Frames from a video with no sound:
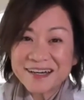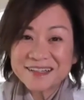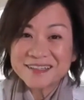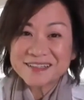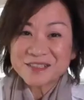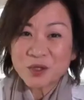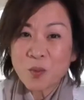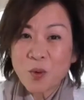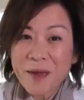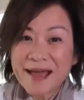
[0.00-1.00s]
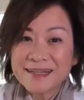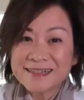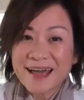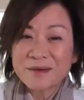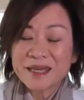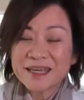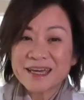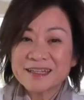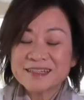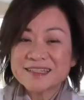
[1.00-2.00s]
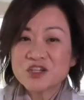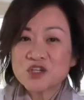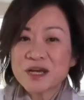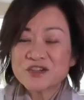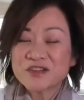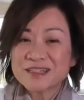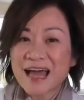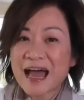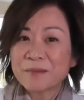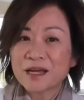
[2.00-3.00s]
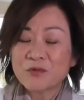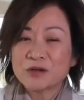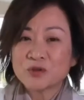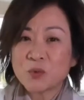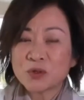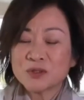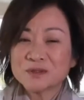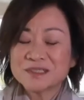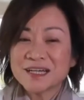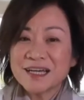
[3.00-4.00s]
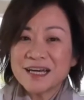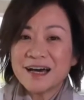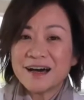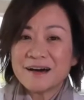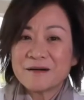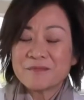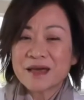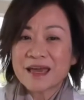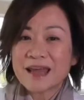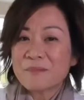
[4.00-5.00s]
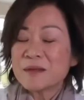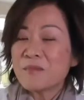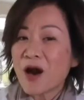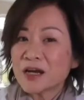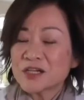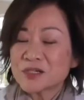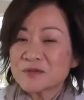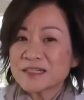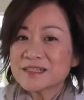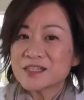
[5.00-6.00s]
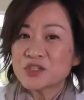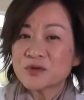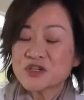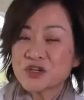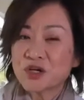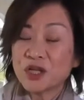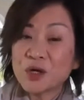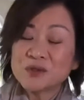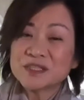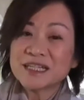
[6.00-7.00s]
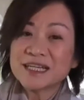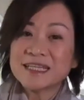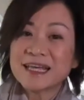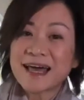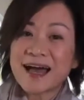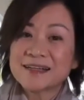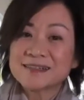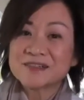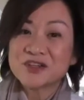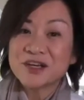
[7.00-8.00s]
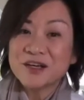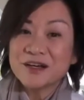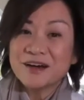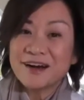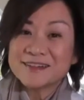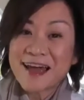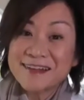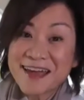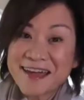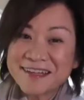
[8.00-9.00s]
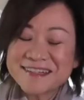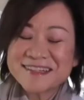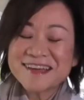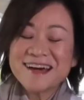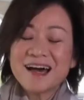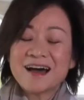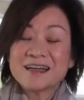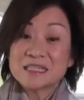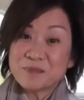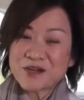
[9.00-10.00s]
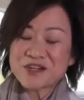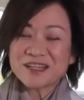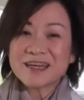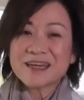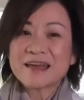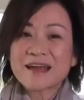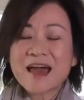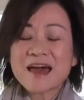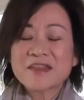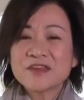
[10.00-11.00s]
this global pandemic and the situation that's happening around the world, and I've been monitoring the situation closely the last 10 days, especially. And I have,